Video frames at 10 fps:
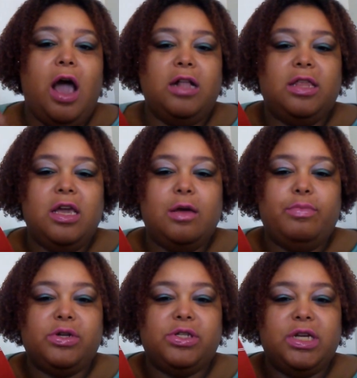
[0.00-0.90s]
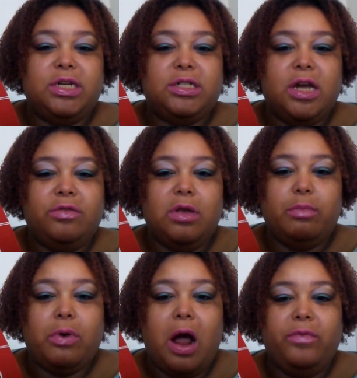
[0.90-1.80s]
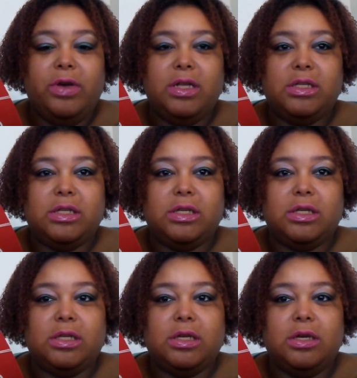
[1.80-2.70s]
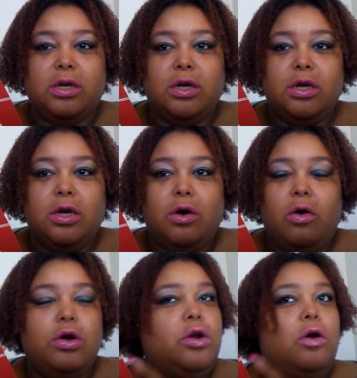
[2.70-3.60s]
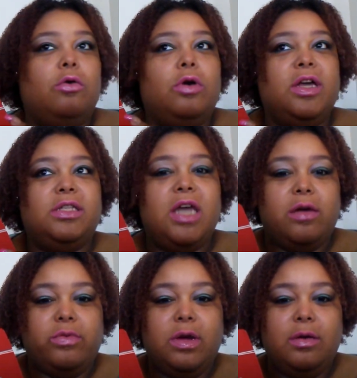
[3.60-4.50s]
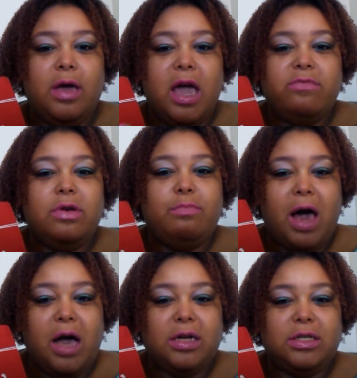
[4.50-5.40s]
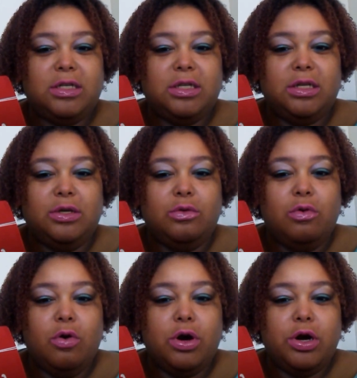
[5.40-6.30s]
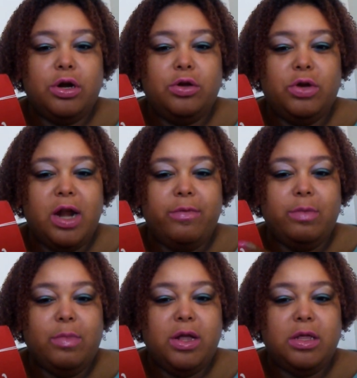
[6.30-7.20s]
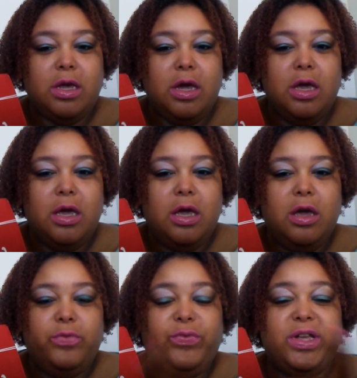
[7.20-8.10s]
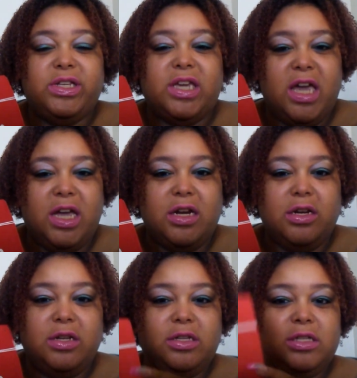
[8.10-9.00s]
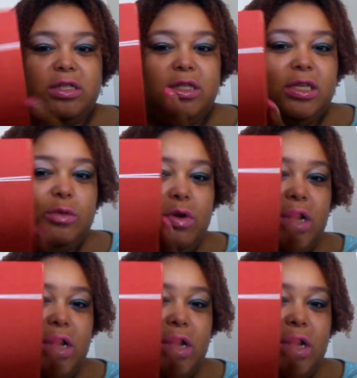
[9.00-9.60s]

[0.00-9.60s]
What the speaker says: I think a percentage of their profits, or no, it's every box you order, you get every month, feeds a kid. This one